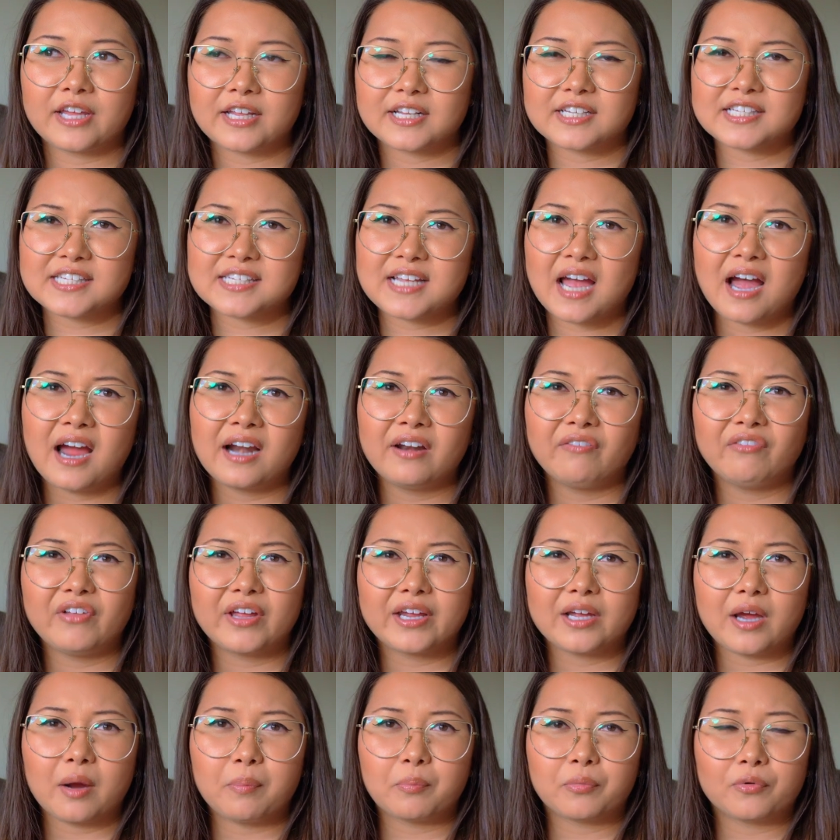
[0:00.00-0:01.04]
that's kind of
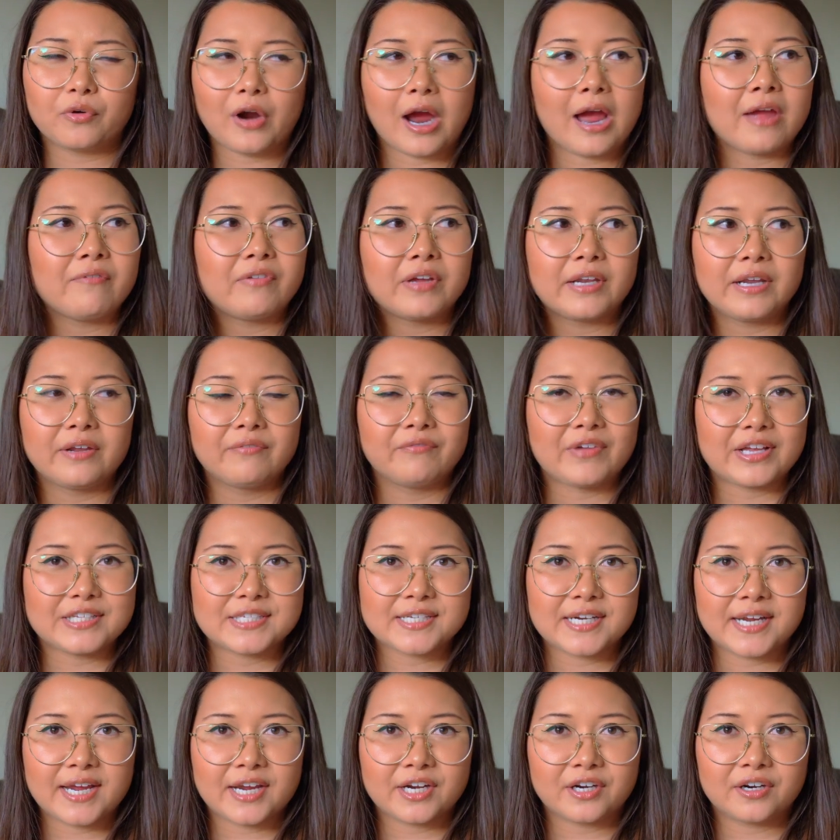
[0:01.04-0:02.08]
like a private
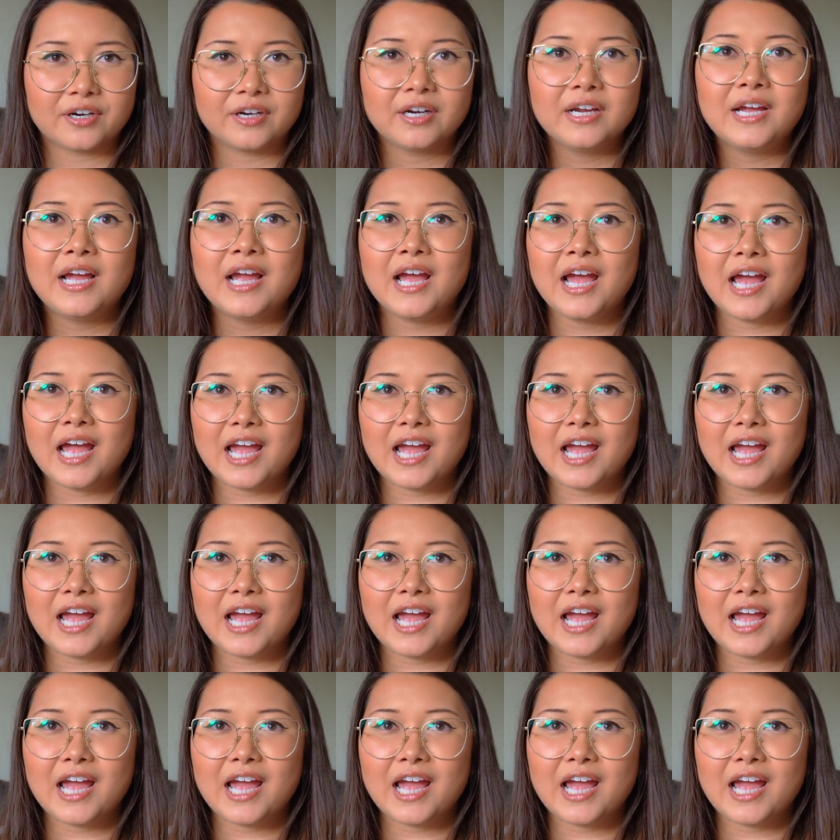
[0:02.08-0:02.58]
investigator,